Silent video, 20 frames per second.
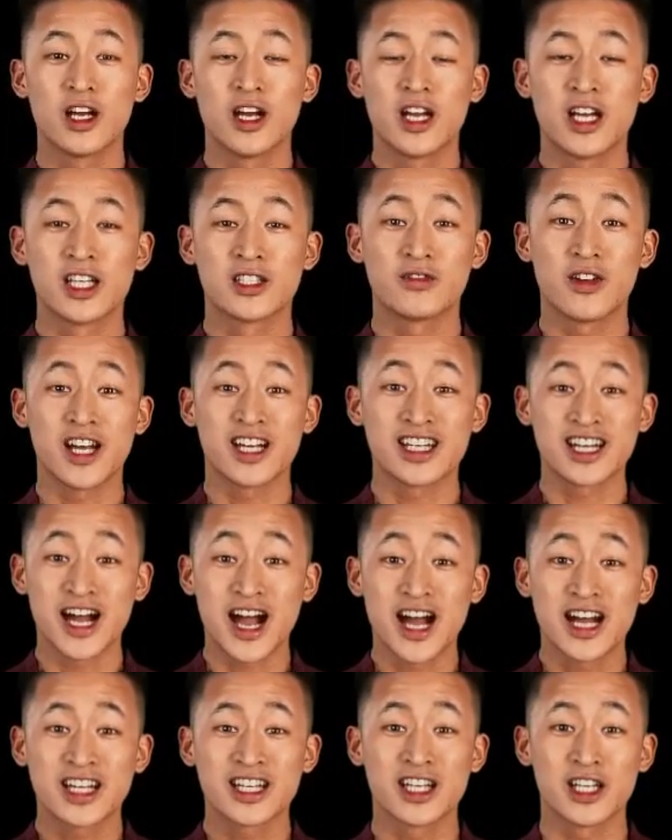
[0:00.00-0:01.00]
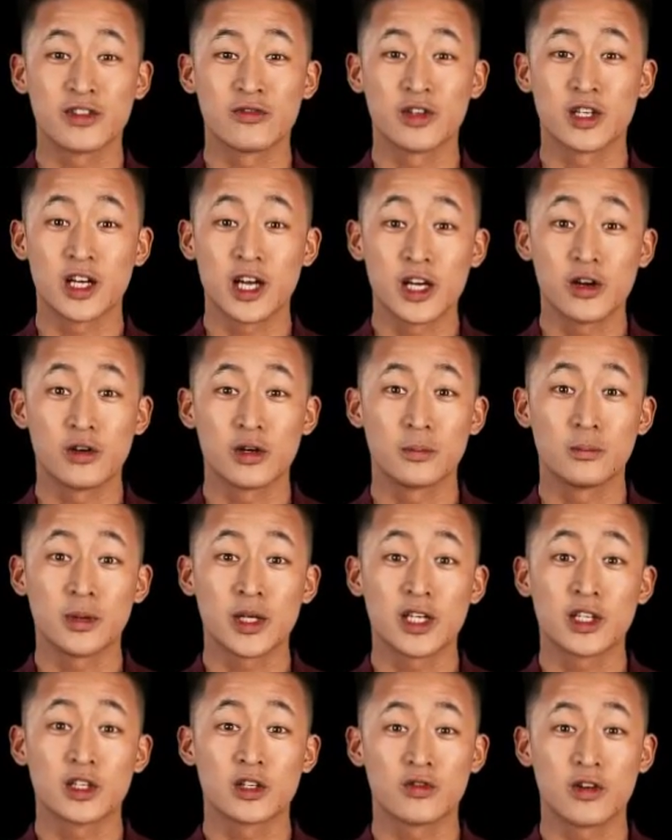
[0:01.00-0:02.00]
is fantastic for clearing
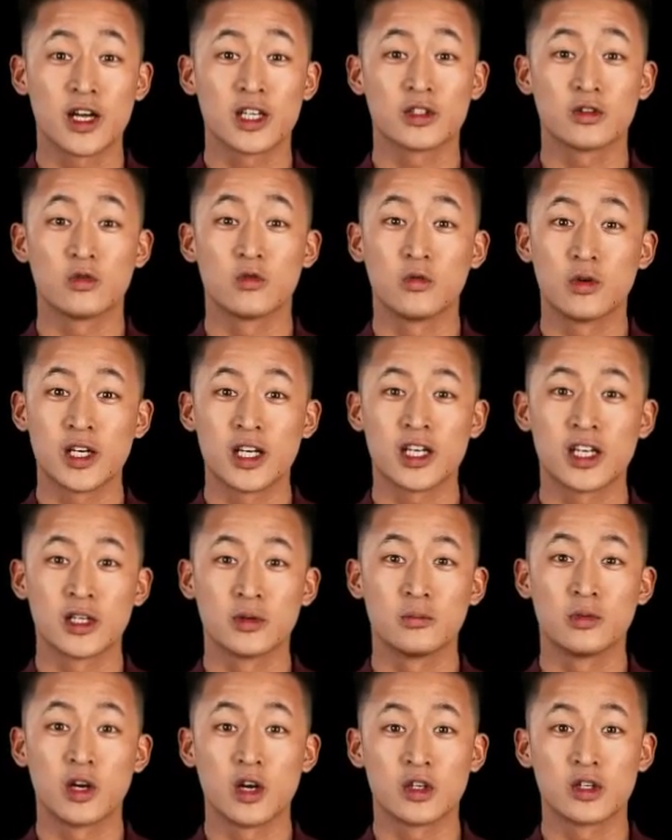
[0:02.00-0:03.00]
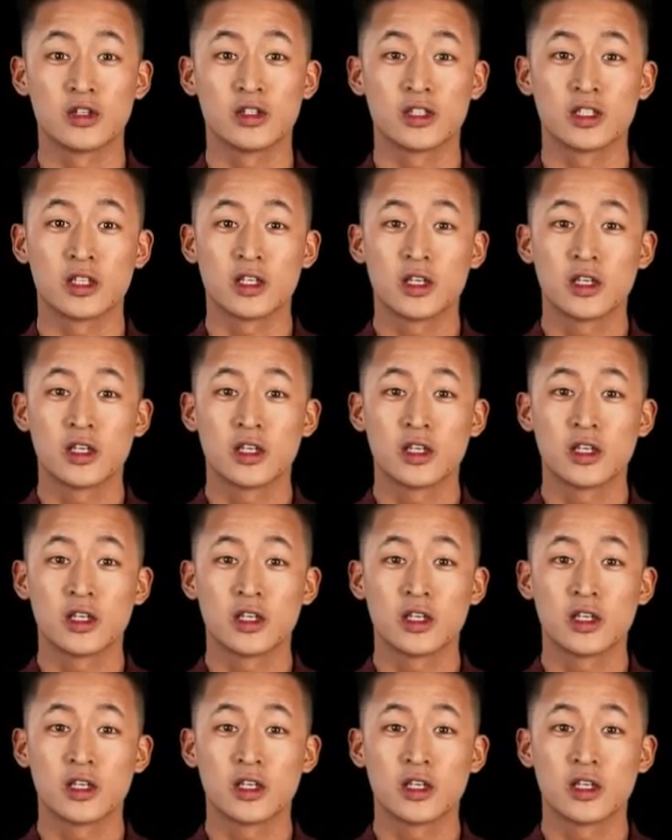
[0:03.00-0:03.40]
big threats or weakening blockers.